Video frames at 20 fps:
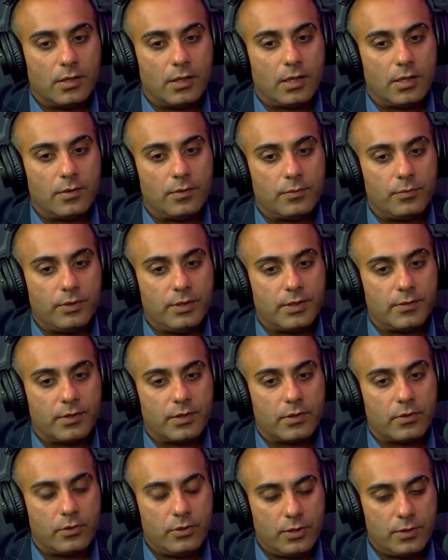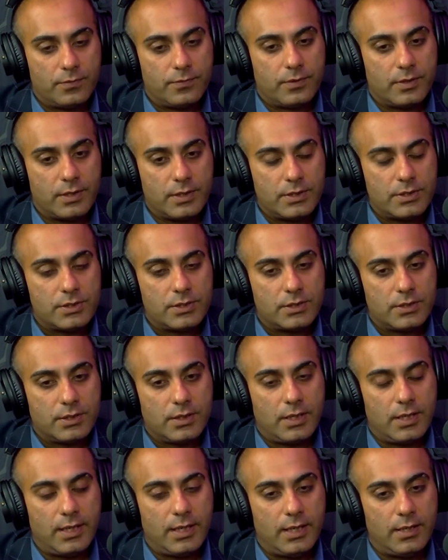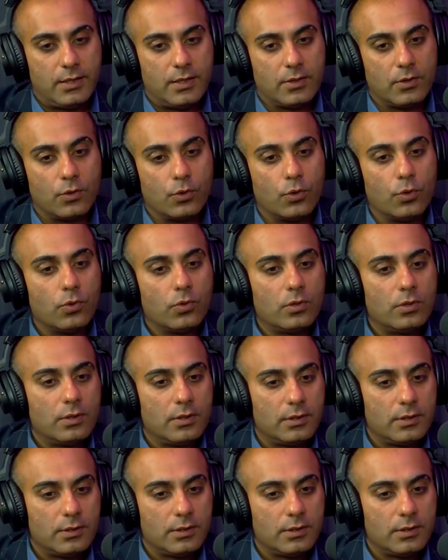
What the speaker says: we were 3 of us, and the goal